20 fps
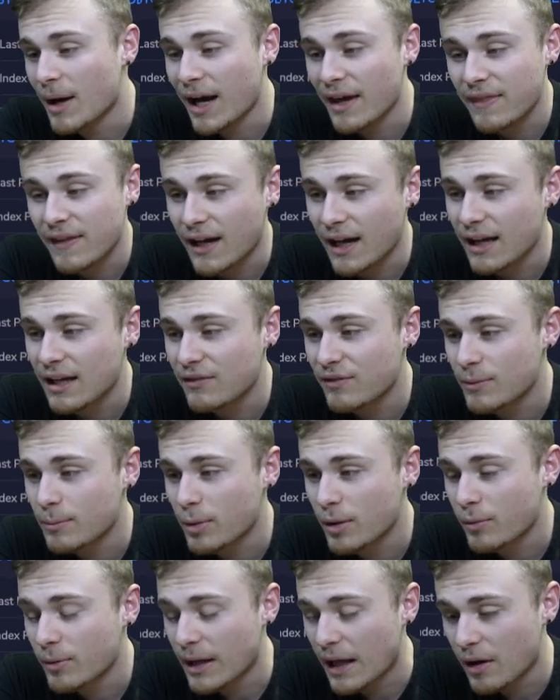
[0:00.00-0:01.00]
i think i even
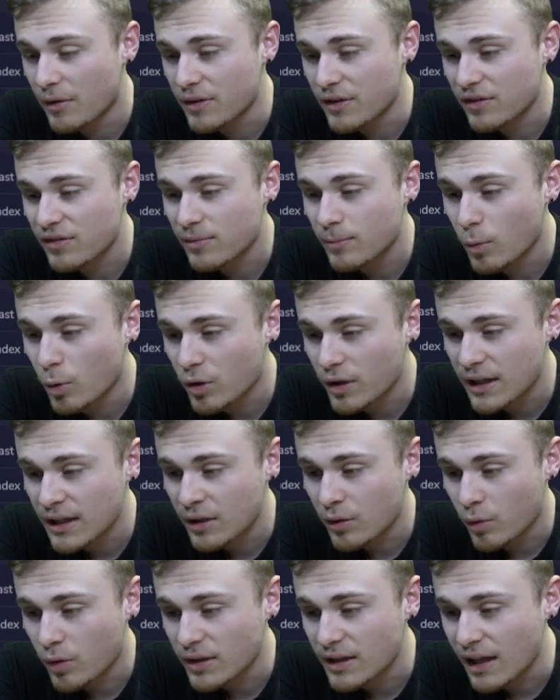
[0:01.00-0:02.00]
put one out this
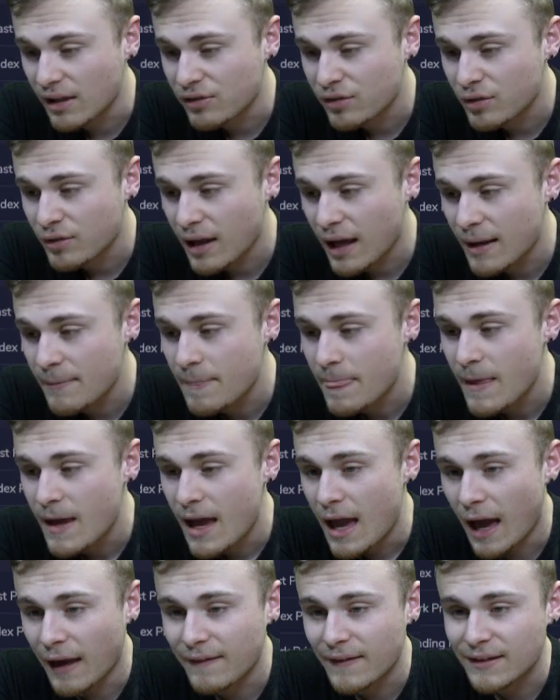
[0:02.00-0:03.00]
morning or yesterday
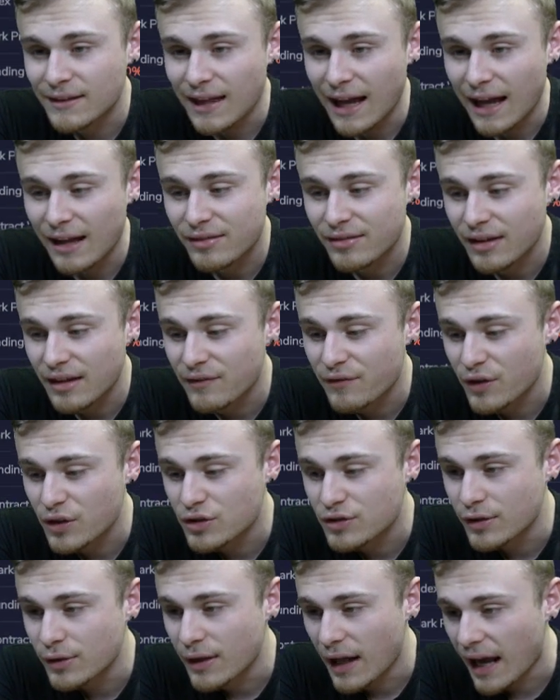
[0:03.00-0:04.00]
and then lastly for
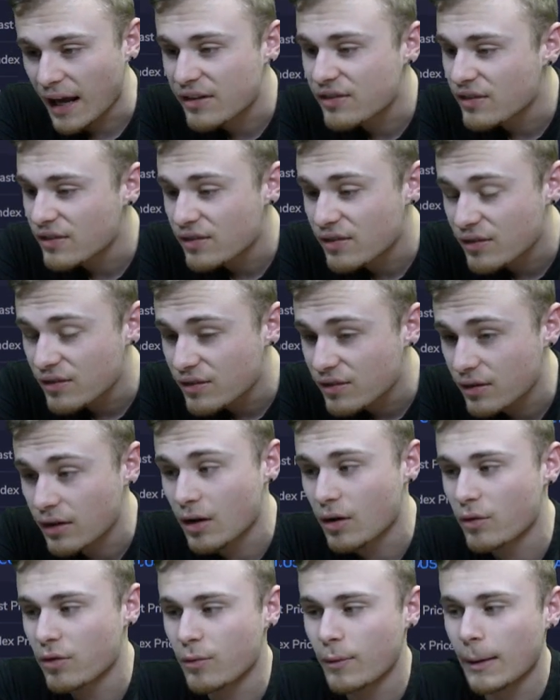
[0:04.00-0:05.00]
DueDEX this is
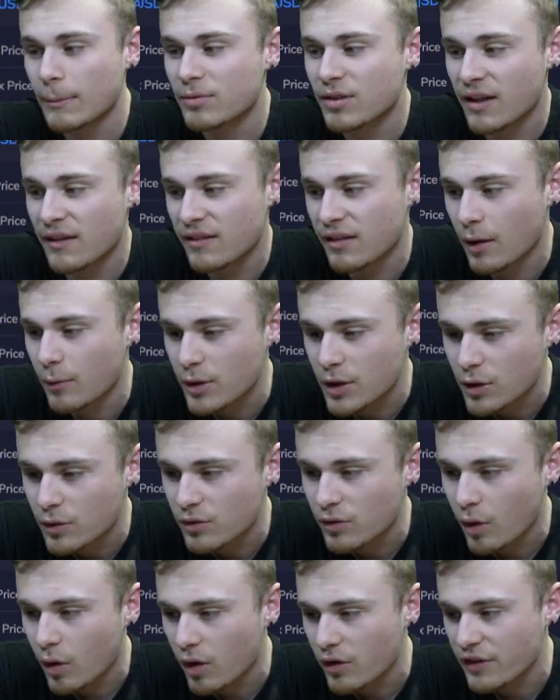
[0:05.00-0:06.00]
you know the websites that we
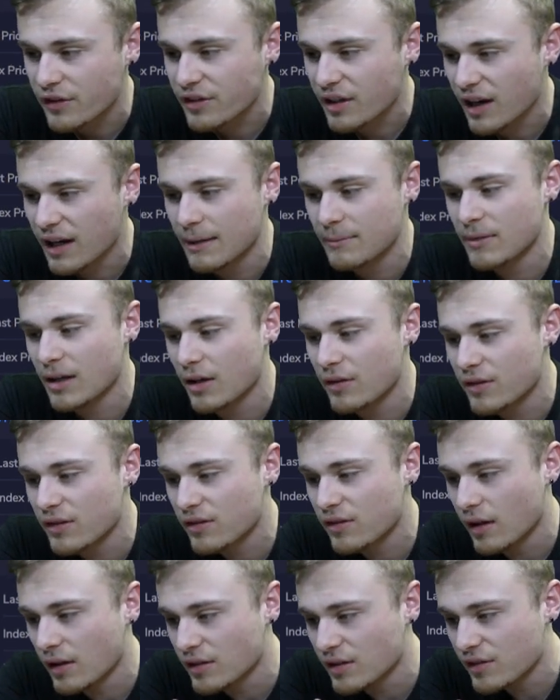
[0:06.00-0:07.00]
use all the time now
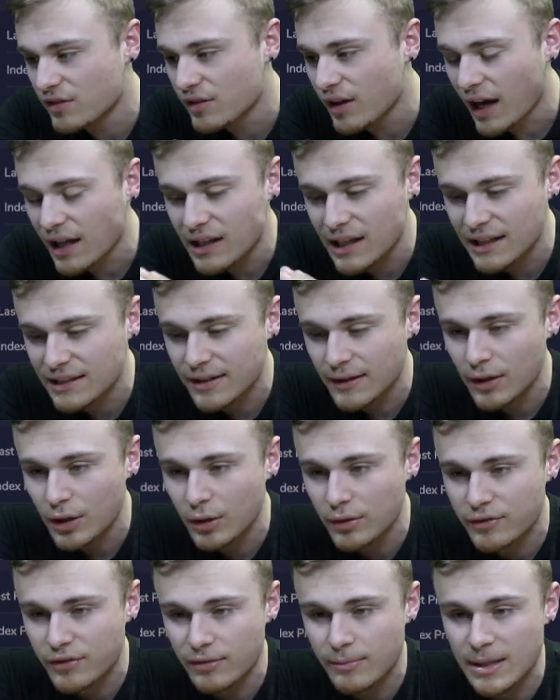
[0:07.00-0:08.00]
this does not like to
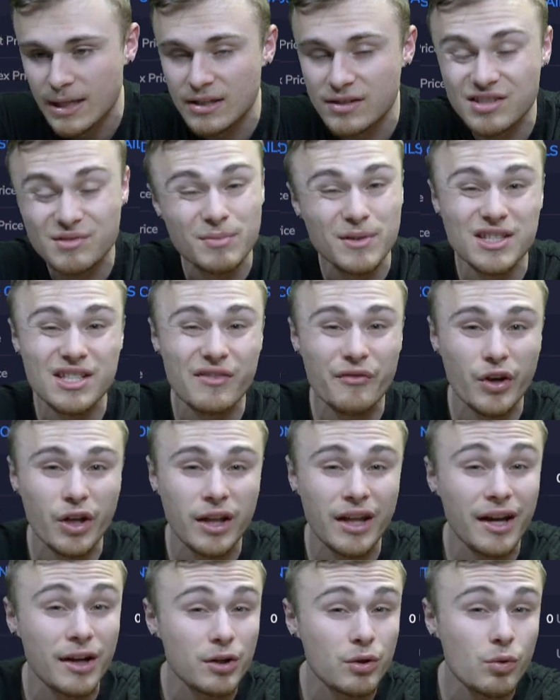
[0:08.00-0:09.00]
load for me
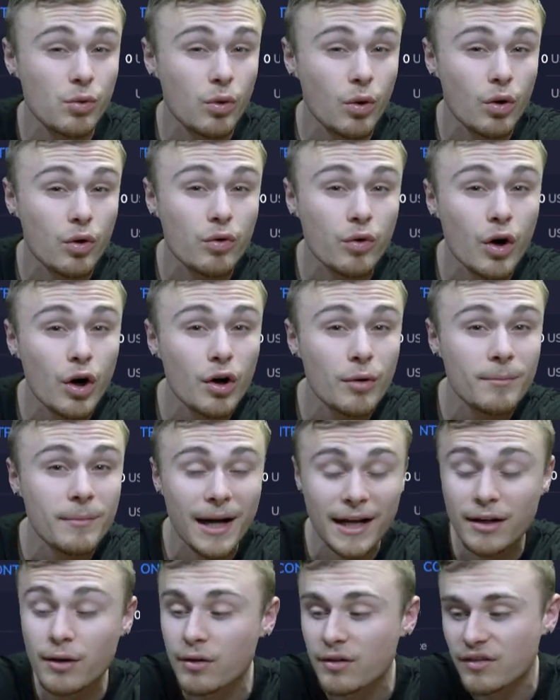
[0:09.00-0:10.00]
specifically on google chrome
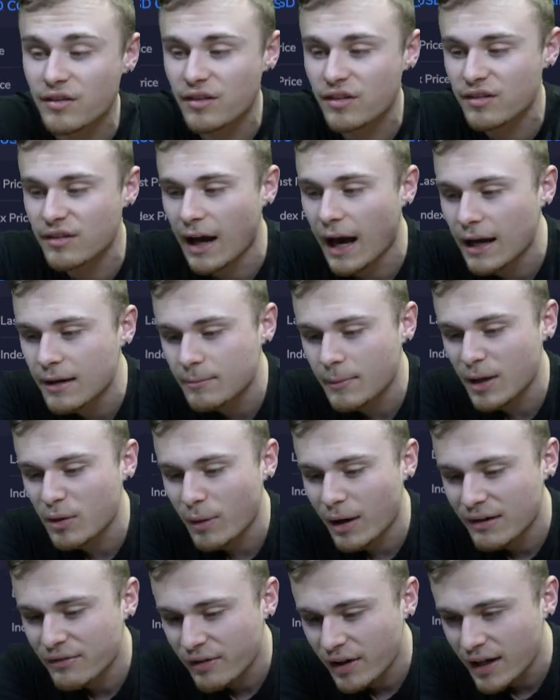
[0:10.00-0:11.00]
i notice it's not my
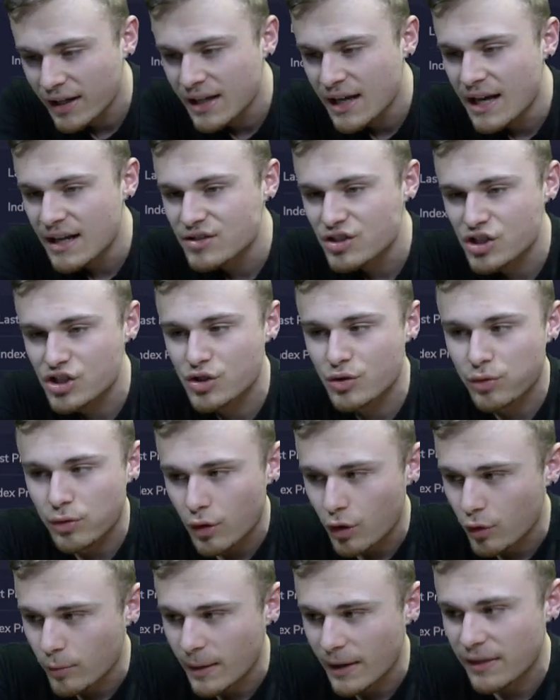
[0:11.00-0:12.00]
wi-fi just
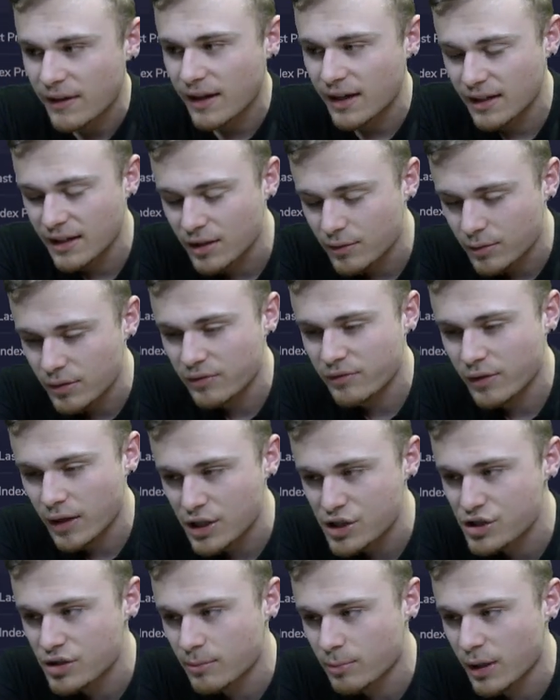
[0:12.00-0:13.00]
chrome i think i need to
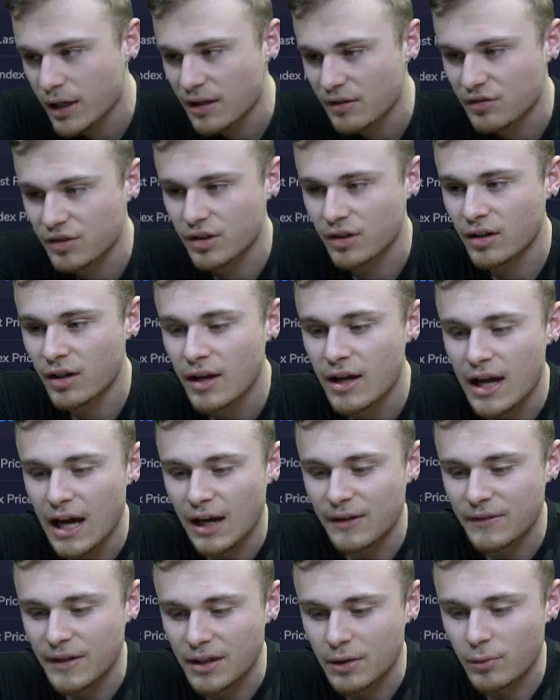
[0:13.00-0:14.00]
refresh the browser
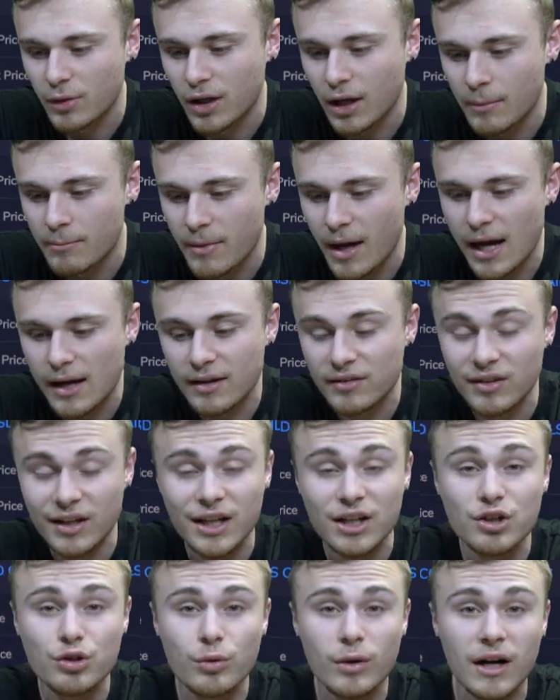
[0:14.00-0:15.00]
and then it will come back because
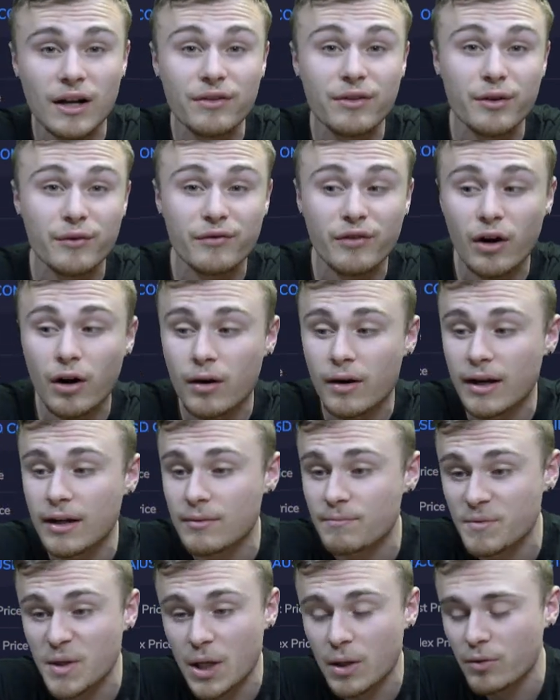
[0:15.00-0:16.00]
i can do it on
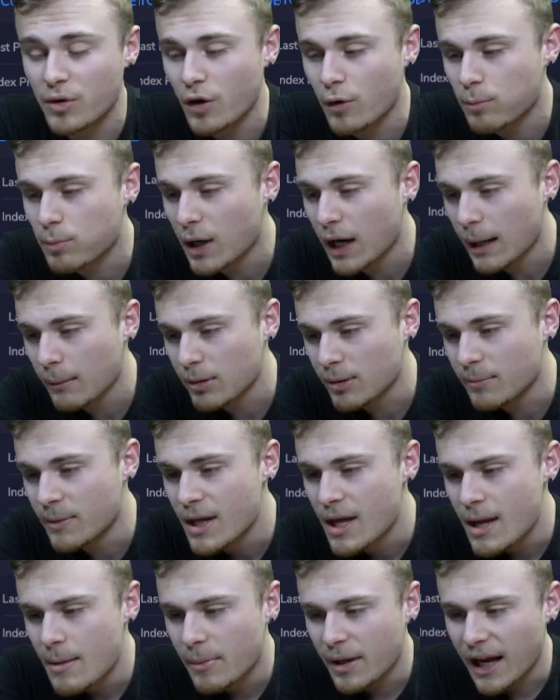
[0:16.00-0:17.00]
safari you know no problem
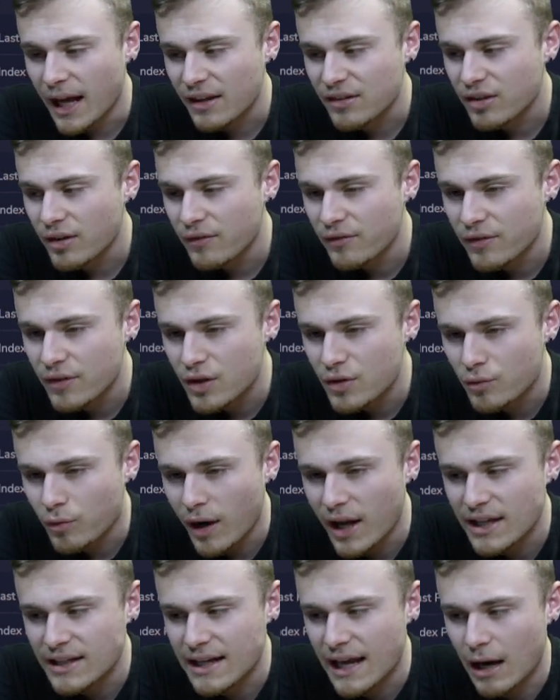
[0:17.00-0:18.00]
but as of
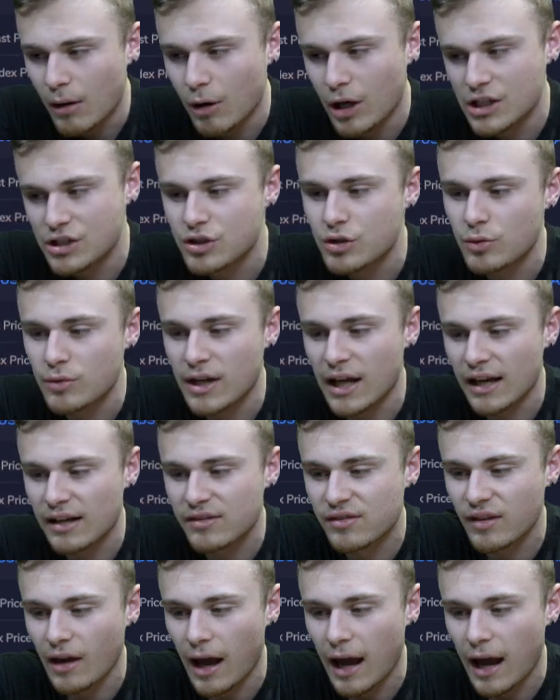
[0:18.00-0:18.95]
right now on DueDEX,